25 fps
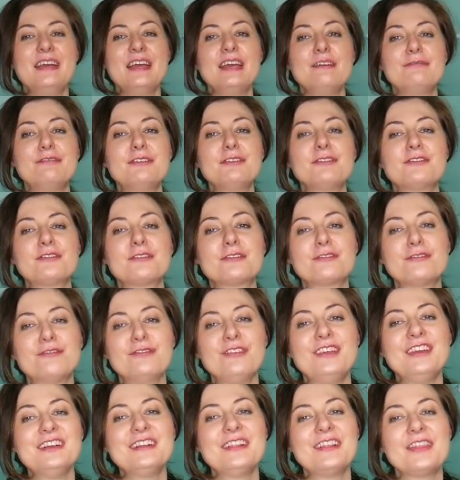If you should
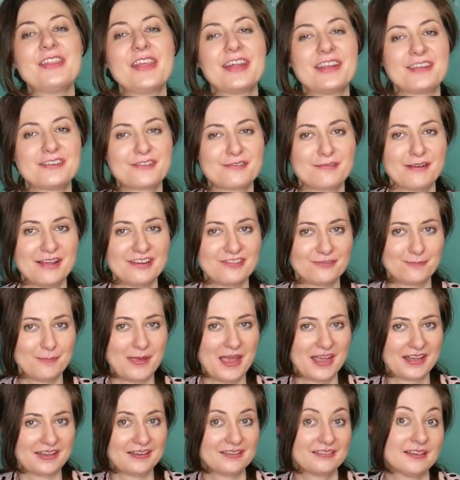feel that a trash
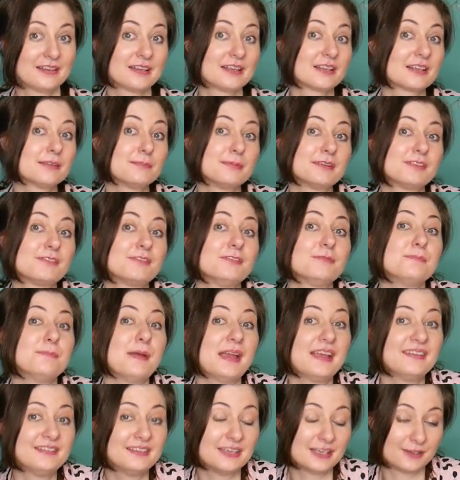bag is a little bit too
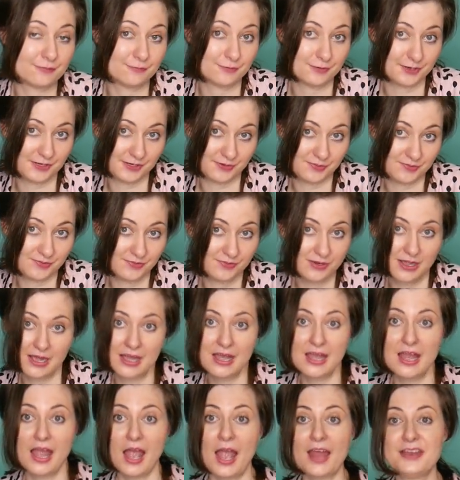basic for you
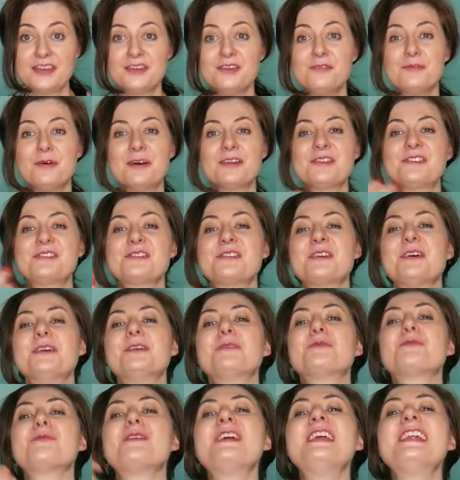and you want to
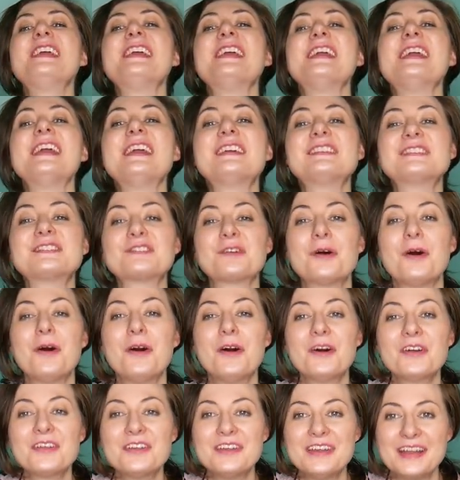go really
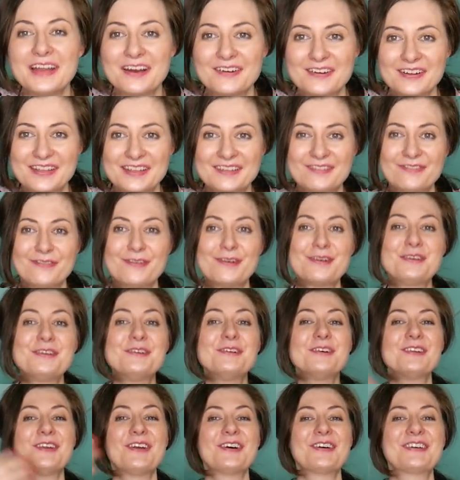extraordinary for
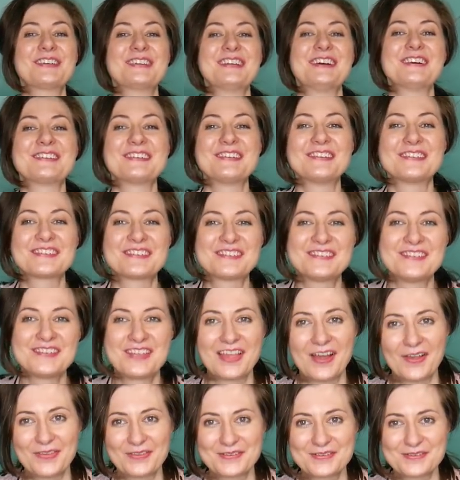your lockdown look
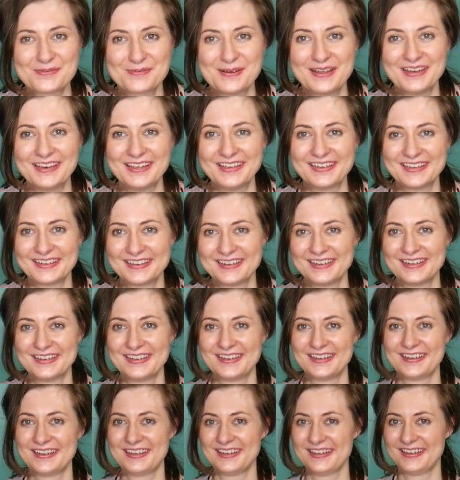2020,
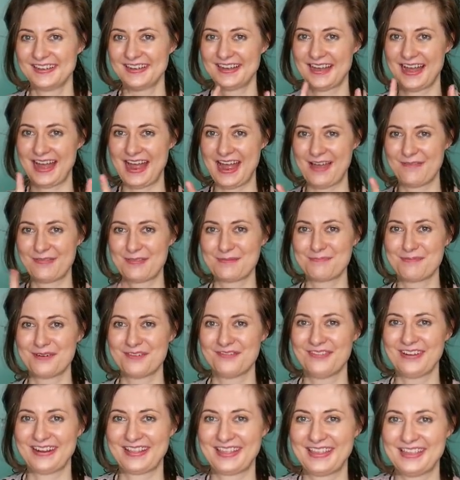I have the
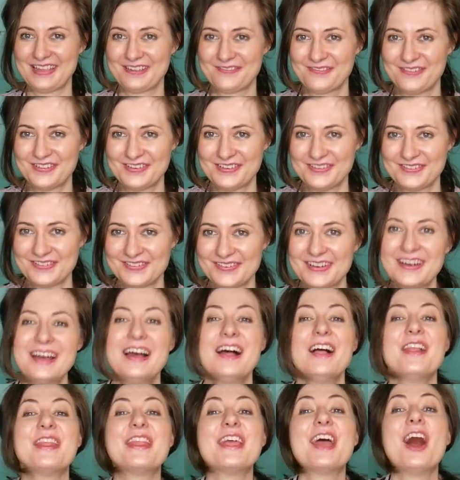perfect thing for you.
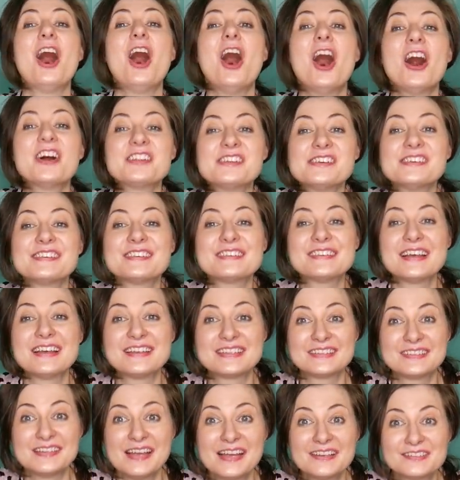The hottest
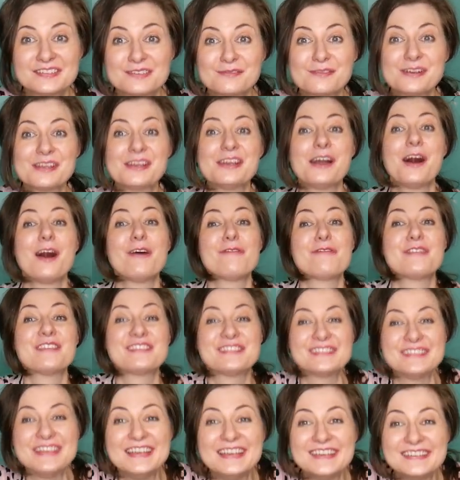accessory of the
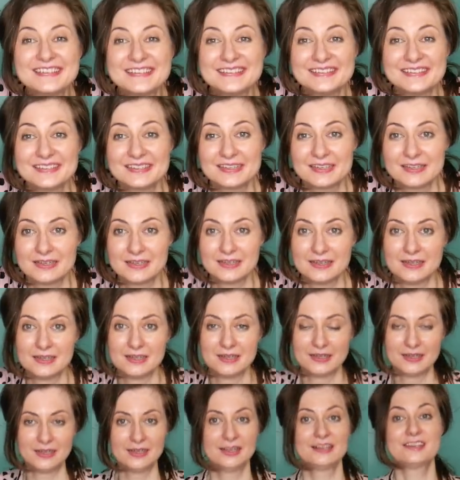season.
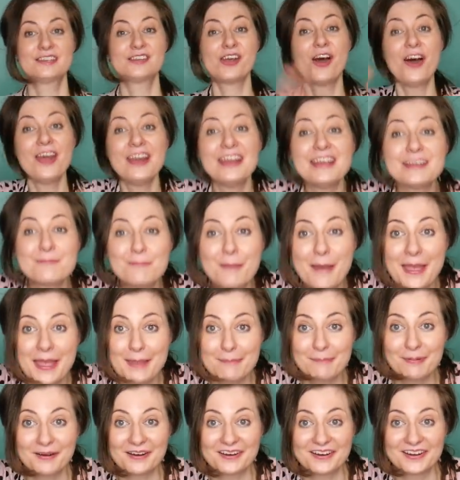Toilet
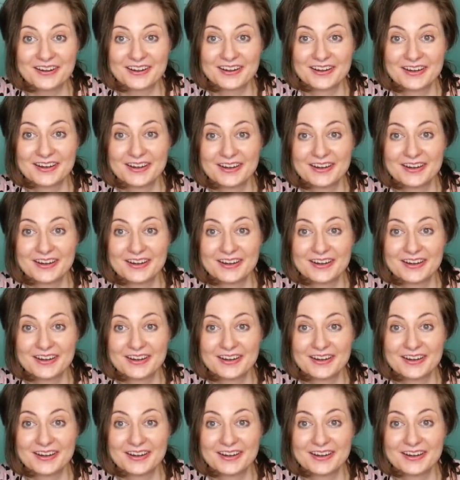paper!